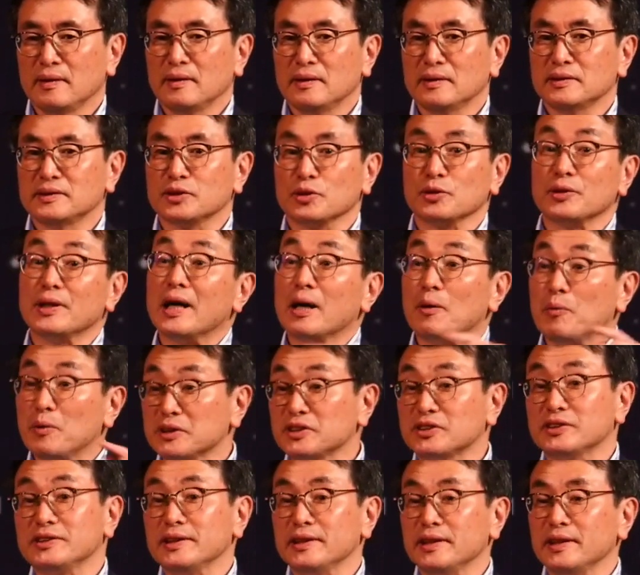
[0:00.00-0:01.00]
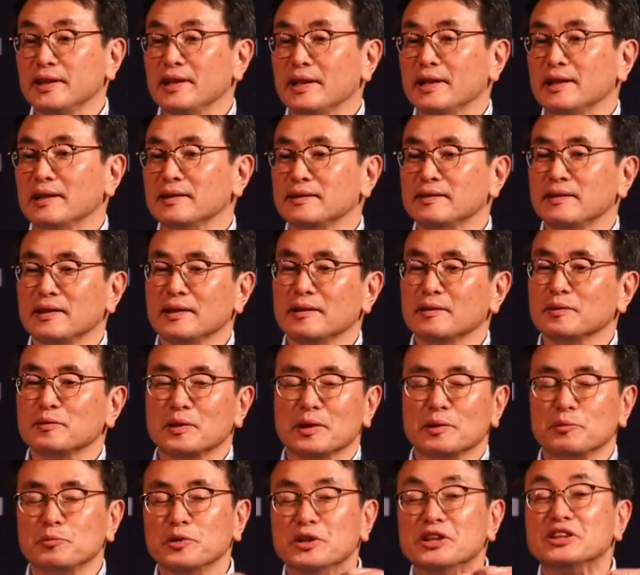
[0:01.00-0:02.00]
So that was the, uh, the,
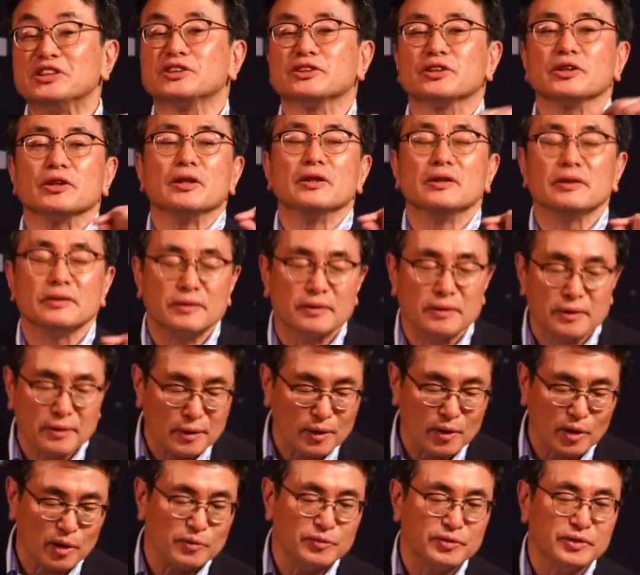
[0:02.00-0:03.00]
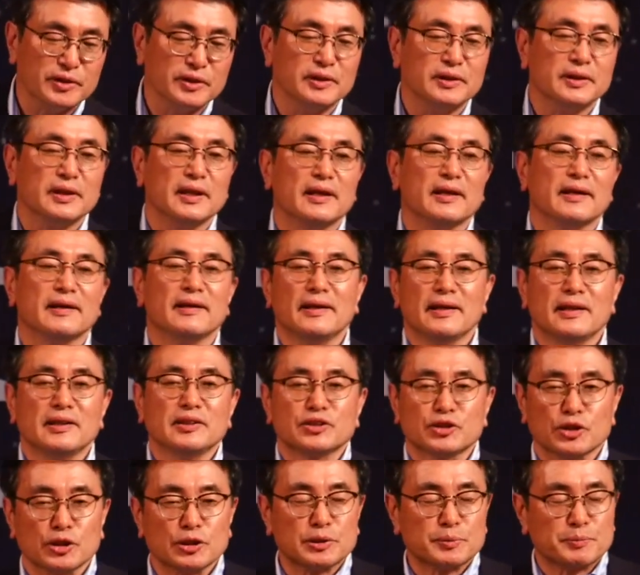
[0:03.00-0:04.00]
the, restart of the uh,
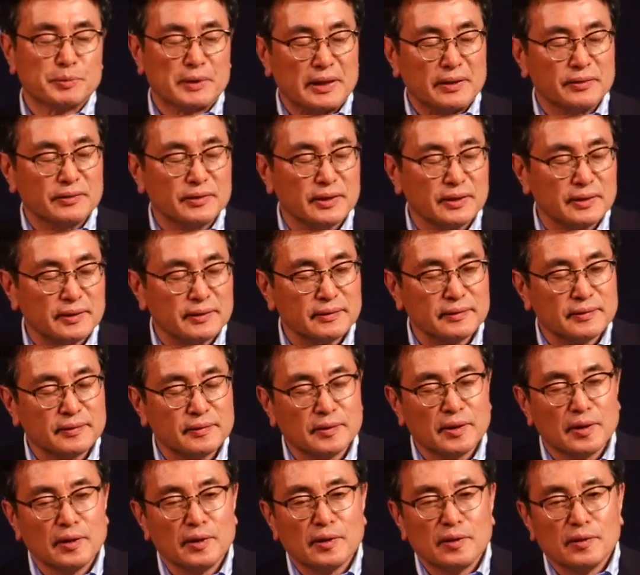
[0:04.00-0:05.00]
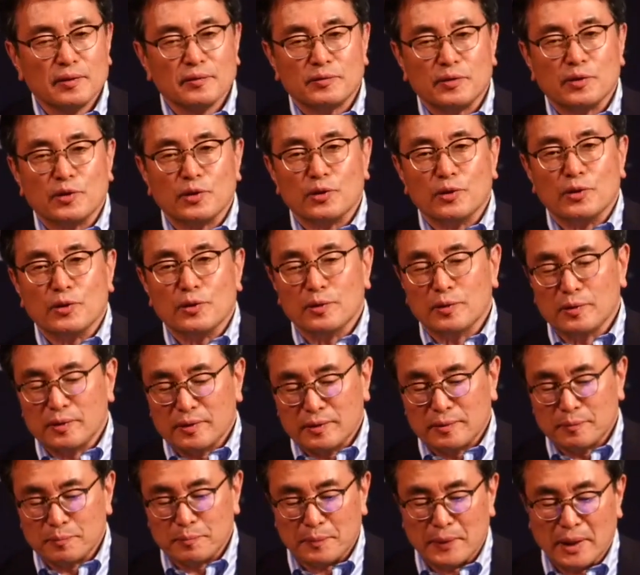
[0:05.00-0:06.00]
church planting for
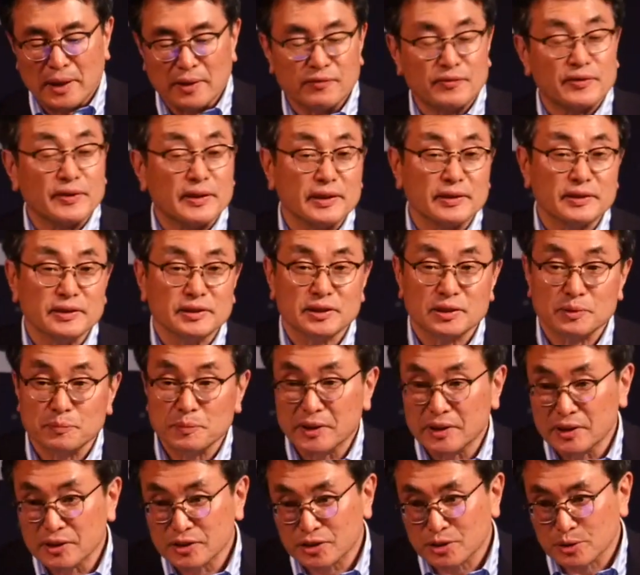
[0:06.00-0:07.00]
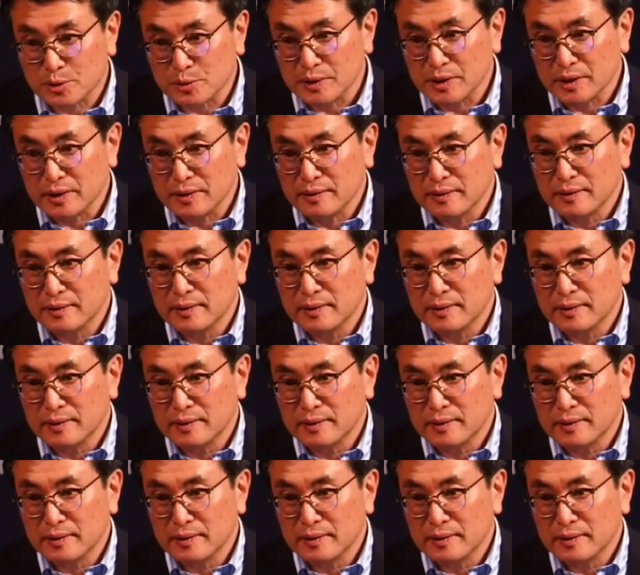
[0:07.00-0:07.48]
my father's ministry.